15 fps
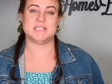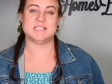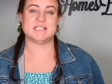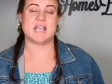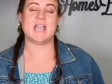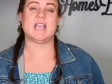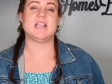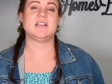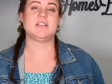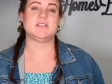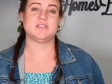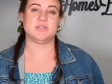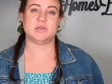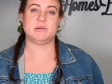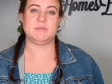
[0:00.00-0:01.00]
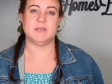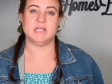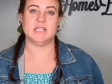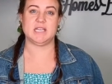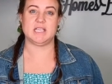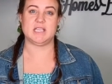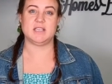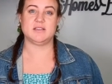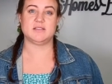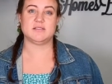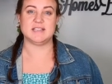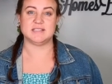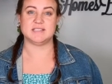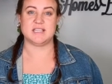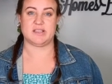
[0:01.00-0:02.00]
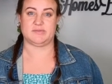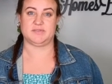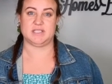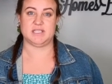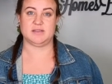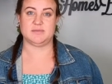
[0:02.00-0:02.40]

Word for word: design, durability, and safety.